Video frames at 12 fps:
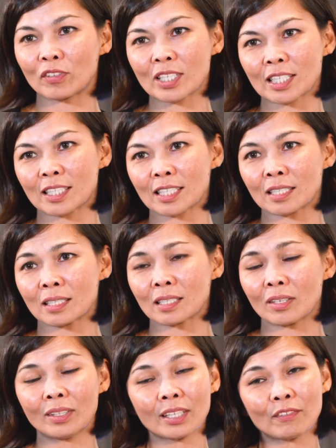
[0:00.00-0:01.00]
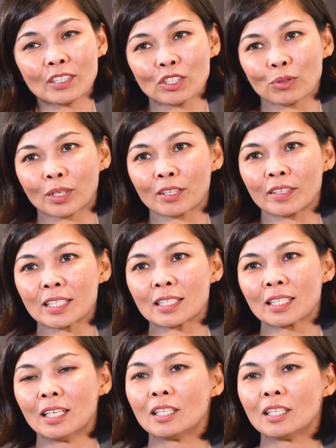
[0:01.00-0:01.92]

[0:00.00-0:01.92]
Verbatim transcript: visitors, or even tourists